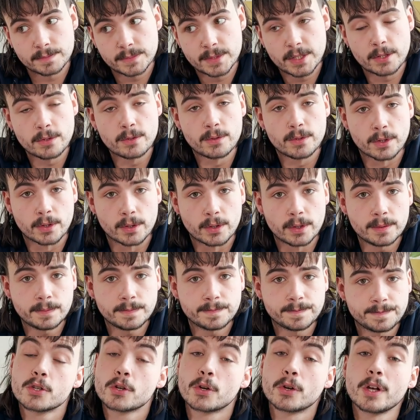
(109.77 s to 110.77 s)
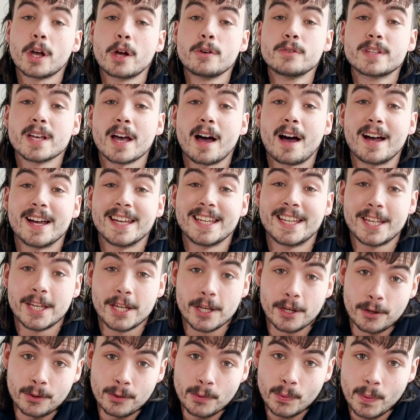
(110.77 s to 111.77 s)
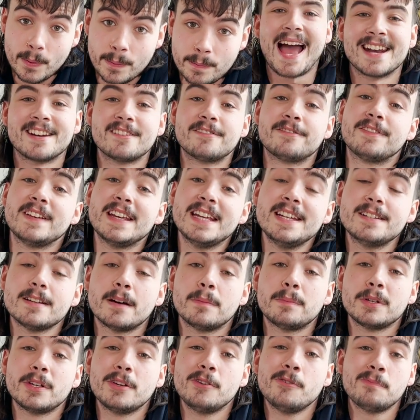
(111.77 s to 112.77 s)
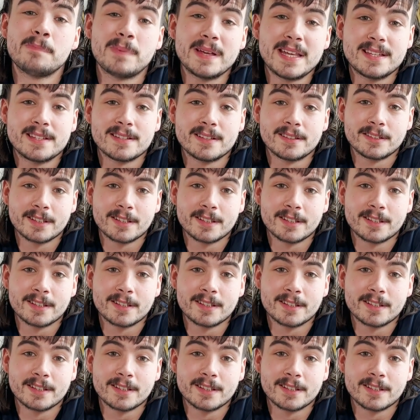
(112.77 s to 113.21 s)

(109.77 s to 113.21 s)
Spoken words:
2-door, Toyota IQ, and VW Beetle